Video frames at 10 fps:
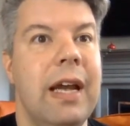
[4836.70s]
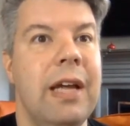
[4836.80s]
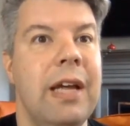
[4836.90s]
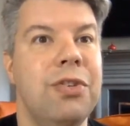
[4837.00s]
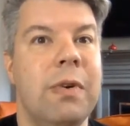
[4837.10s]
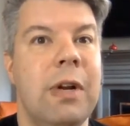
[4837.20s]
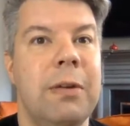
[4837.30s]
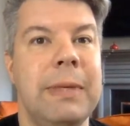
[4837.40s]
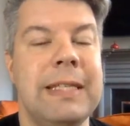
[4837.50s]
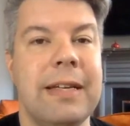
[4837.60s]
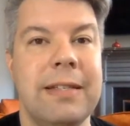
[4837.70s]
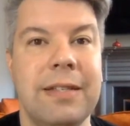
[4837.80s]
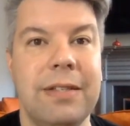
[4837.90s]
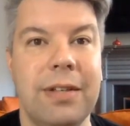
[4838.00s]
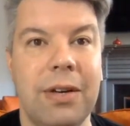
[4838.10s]
And Deuteronomy
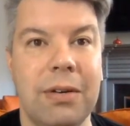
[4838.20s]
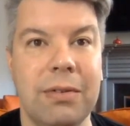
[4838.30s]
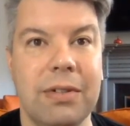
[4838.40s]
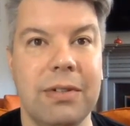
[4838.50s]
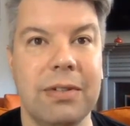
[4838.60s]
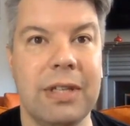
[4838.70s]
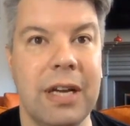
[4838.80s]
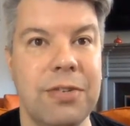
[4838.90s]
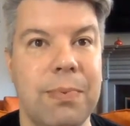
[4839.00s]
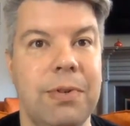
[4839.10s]
says, "Oh, Gus,